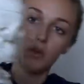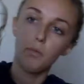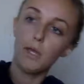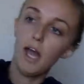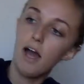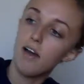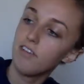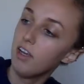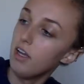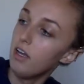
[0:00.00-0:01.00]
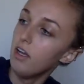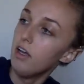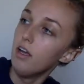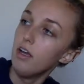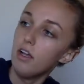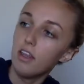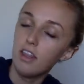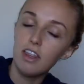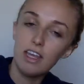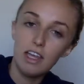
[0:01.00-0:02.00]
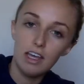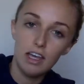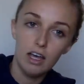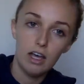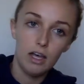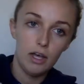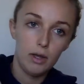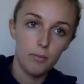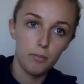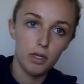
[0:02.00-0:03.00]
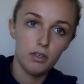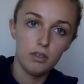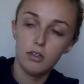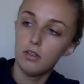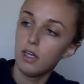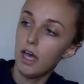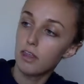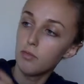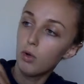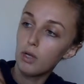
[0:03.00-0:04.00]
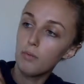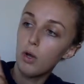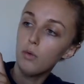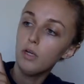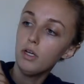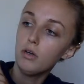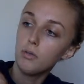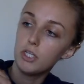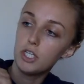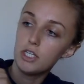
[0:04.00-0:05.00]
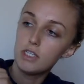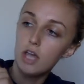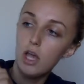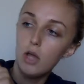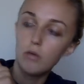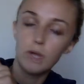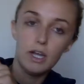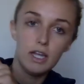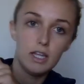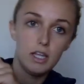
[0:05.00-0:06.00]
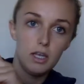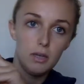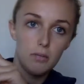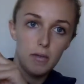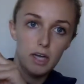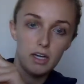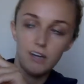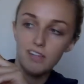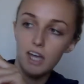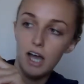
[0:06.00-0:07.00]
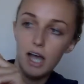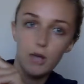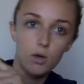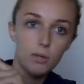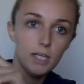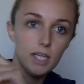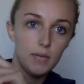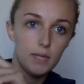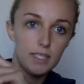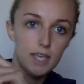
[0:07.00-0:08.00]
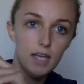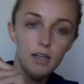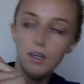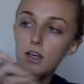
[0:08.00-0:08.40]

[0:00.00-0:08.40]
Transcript: we have the ethmoid bone, which is right in the back of the eye orbit, like we said,